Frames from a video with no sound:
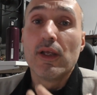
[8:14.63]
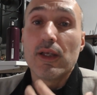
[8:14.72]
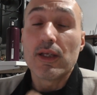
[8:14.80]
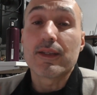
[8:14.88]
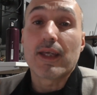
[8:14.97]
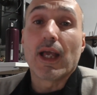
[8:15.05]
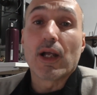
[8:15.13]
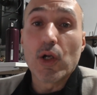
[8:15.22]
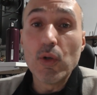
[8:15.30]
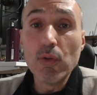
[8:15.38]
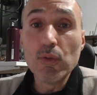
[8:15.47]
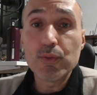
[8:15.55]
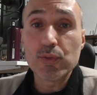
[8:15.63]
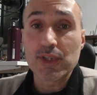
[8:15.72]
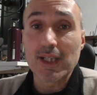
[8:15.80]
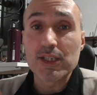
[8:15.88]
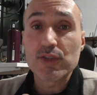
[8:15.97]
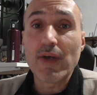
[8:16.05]
it can call to
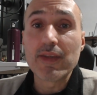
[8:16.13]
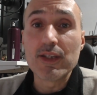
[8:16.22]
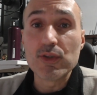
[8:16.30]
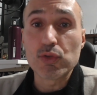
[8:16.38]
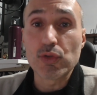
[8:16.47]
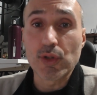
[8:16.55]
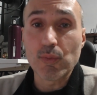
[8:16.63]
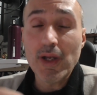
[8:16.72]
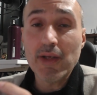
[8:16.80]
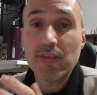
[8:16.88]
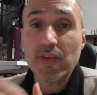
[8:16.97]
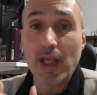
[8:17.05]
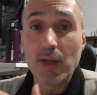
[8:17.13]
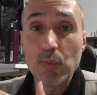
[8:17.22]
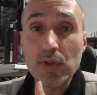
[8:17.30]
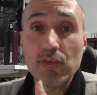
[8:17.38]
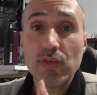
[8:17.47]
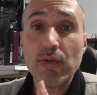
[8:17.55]
satisfy the user request. And
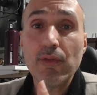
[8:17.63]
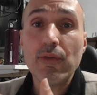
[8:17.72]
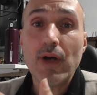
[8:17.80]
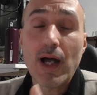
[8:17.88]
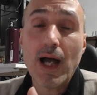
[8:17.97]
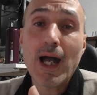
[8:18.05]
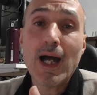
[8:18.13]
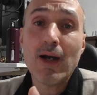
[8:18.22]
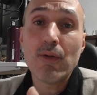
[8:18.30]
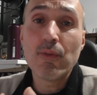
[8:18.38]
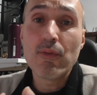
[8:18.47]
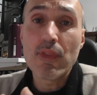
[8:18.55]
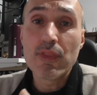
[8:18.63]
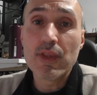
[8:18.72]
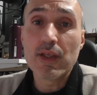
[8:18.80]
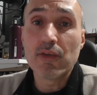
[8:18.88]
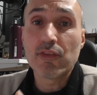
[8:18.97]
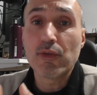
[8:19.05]
we saw how
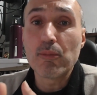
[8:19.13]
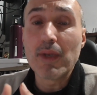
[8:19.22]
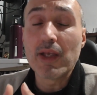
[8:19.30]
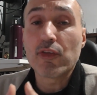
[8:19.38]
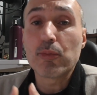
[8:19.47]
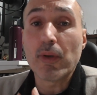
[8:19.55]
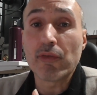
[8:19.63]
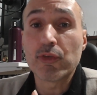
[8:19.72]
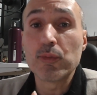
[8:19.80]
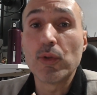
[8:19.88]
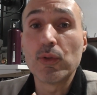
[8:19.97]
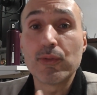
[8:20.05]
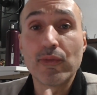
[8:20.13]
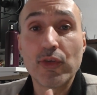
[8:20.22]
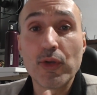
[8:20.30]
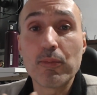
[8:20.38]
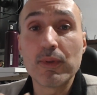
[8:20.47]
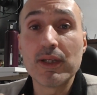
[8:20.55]
this makes possible to
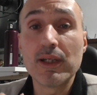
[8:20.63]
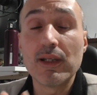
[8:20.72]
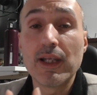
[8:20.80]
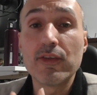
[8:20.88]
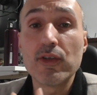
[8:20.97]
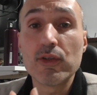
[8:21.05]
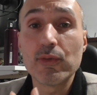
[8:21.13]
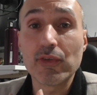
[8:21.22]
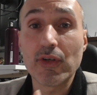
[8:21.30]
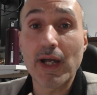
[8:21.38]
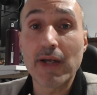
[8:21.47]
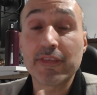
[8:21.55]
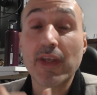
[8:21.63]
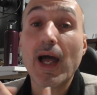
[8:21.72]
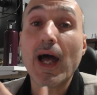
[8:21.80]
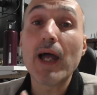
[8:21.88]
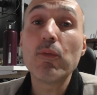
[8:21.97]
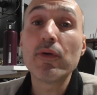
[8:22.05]
simply let the user ask,
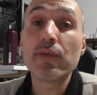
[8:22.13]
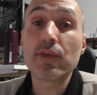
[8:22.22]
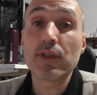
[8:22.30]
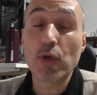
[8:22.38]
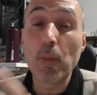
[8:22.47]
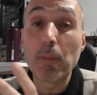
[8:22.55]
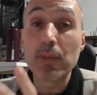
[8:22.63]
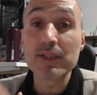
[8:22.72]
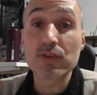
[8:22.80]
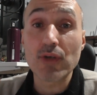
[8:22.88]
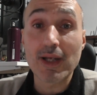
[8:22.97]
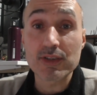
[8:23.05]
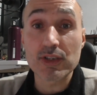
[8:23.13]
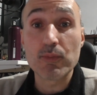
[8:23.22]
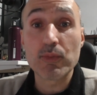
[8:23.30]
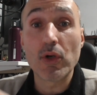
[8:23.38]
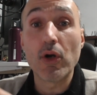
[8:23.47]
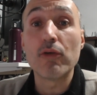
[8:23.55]
I want a complete
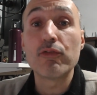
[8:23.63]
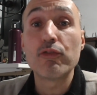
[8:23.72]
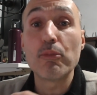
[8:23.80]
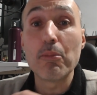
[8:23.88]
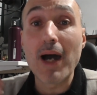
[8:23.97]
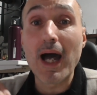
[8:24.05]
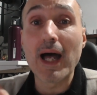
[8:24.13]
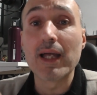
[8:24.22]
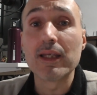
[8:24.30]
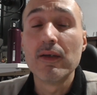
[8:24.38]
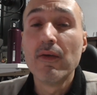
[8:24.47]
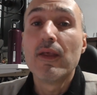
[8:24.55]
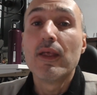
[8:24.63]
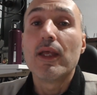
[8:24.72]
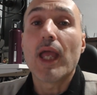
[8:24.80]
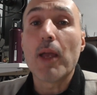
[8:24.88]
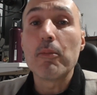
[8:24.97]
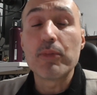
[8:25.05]
transcript of my
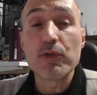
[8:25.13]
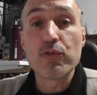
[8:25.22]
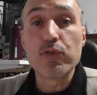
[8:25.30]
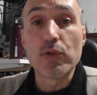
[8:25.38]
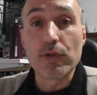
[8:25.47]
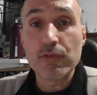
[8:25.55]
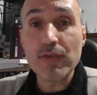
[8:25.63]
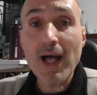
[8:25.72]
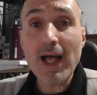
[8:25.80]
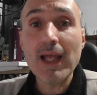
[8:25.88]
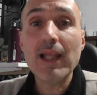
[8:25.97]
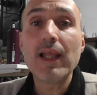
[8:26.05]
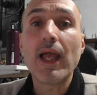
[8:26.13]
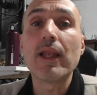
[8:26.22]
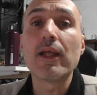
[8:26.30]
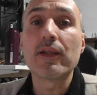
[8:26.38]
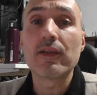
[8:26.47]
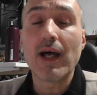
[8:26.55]
MP4 file, and
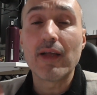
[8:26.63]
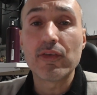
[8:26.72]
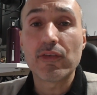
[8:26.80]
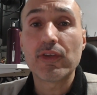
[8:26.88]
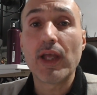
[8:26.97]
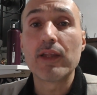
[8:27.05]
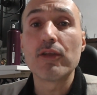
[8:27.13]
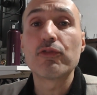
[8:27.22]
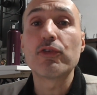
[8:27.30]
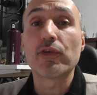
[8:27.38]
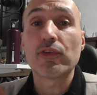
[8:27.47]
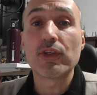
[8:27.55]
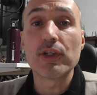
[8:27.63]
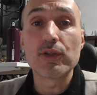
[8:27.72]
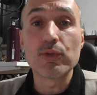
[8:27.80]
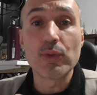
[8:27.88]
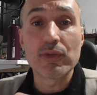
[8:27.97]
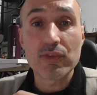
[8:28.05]
it understands that first you need
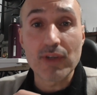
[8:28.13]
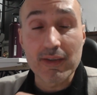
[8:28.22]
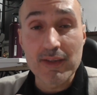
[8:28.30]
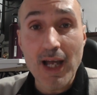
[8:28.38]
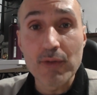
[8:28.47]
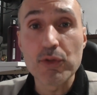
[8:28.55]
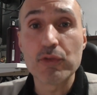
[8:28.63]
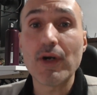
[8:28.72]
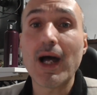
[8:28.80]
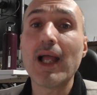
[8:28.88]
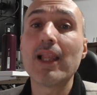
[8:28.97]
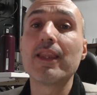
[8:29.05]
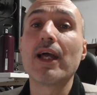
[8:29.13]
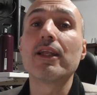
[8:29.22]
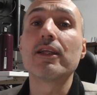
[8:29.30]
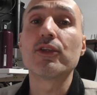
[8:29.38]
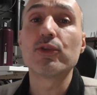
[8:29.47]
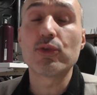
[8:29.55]
to extract the audio file, then you
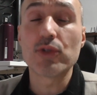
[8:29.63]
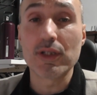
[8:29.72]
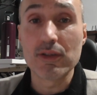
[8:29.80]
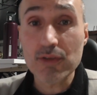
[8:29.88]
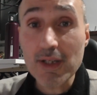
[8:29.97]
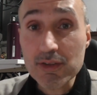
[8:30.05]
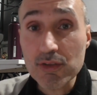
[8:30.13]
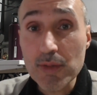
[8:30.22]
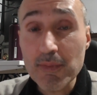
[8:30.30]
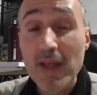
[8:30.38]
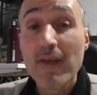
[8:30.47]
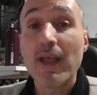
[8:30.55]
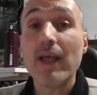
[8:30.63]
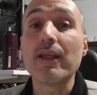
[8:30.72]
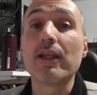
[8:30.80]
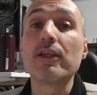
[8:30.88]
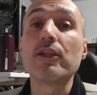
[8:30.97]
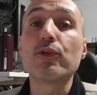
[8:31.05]
need to create the transcript, and
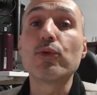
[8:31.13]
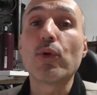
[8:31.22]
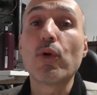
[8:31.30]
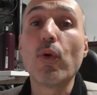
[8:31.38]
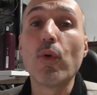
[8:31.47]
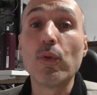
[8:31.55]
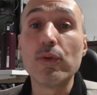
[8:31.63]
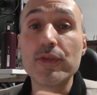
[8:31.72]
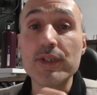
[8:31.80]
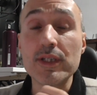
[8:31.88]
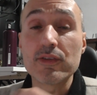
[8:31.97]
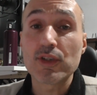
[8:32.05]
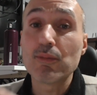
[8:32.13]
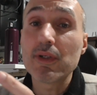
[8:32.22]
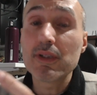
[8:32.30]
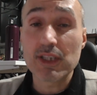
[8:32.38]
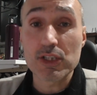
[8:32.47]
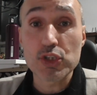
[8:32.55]
then you need to call the
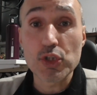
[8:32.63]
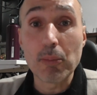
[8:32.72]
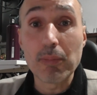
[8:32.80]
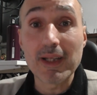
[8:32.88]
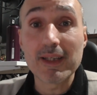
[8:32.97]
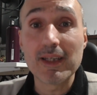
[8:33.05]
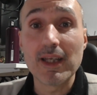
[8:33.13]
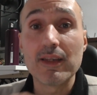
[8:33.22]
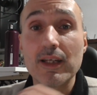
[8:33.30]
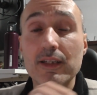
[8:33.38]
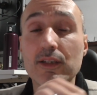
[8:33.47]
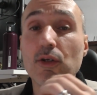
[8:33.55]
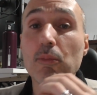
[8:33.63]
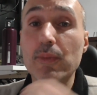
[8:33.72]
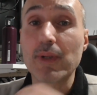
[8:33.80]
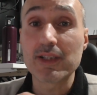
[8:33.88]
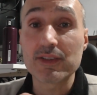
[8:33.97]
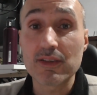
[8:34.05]
summarization plugin that
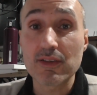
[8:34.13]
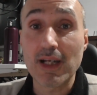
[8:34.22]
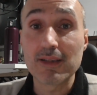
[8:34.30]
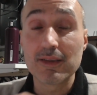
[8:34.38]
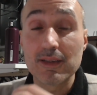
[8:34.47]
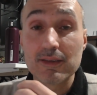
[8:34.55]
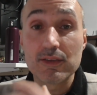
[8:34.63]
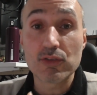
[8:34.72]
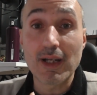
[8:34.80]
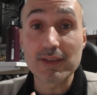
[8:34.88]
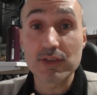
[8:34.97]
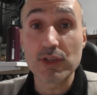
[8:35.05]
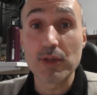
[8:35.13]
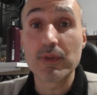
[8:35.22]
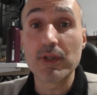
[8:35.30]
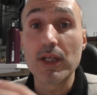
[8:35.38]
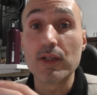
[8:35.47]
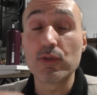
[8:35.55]
compresses the transcript
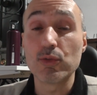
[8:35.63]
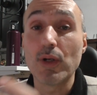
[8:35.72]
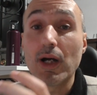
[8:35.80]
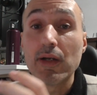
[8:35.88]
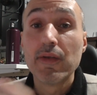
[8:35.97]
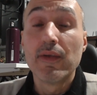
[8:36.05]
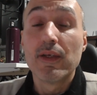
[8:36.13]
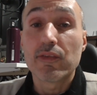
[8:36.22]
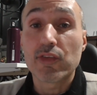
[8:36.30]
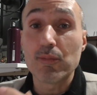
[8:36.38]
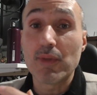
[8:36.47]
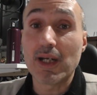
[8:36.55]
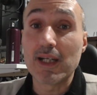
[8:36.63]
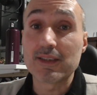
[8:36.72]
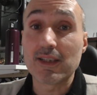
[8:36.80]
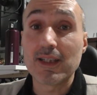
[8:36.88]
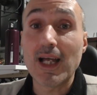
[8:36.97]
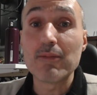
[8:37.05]
into a
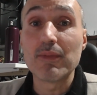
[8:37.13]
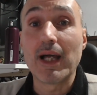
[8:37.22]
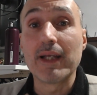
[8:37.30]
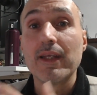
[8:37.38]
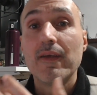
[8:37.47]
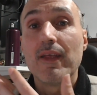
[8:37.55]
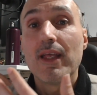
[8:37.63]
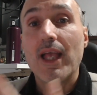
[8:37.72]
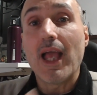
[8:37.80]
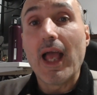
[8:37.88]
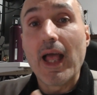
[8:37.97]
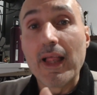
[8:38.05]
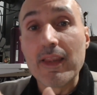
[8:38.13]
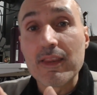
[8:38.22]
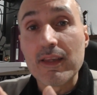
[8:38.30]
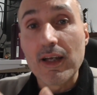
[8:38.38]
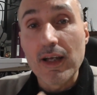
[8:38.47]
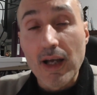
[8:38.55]
summarized timeline.
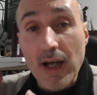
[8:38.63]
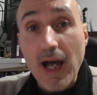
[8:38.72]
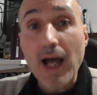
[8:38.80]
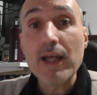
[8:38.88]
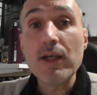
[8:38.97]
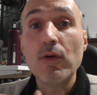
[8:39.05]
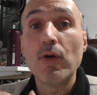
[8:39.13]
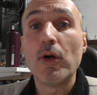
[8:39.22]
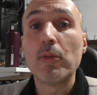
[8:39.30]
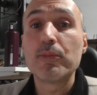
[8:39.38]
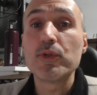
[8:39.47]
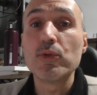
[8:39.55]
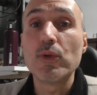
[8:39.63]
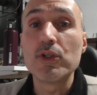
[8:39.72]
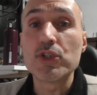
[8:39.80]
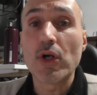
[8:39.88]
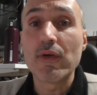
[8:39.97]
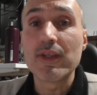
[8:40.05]
And I hope you
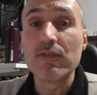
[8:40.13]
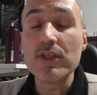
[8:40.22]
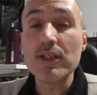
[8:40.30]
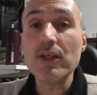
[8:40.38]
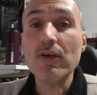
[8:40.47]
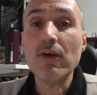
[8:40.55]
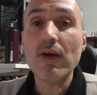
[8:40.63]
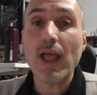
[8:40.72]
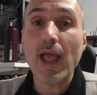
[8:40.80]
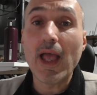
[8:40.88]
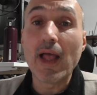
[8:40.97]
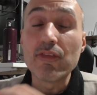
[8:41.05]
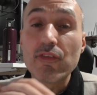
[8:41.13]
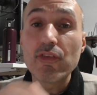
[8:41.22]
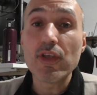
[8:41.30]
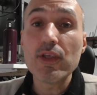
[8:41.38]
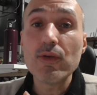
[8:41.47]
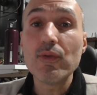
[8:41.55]
enjoyed the video, and
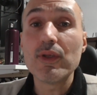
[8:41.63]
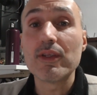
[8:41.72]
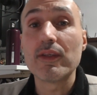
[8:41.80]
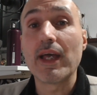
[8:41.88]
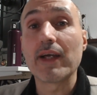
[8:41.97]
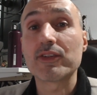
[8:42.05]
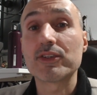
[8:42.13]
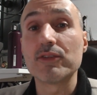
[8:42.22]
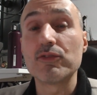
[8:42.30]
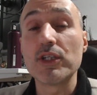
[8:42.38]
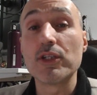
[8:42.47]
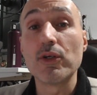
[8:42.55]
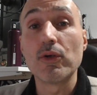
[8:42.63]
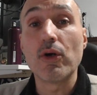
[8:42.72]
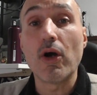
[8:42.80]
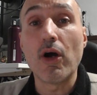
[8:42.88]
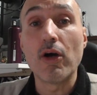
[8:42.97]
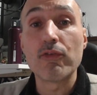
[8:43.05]
see you in the next video
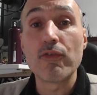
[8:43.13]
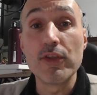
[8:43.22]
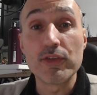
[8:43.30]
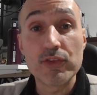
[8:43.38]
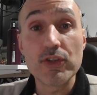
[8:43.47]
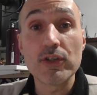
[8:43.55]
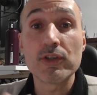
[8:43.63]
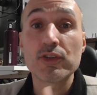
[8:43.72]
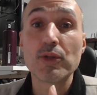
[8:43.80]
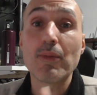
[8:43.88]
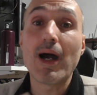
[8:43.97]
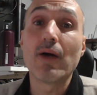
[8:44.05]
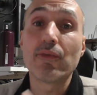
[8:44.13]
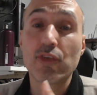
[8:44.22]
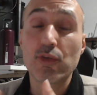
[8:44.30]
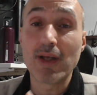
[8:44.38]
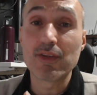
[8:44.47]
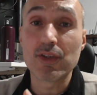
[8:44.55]
of this series about
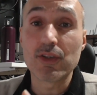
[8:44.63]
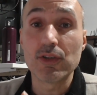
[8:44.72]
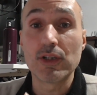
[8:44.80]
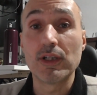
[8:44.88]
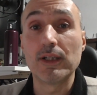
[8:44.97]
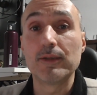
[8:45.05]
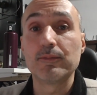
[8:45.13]
semantic kernel.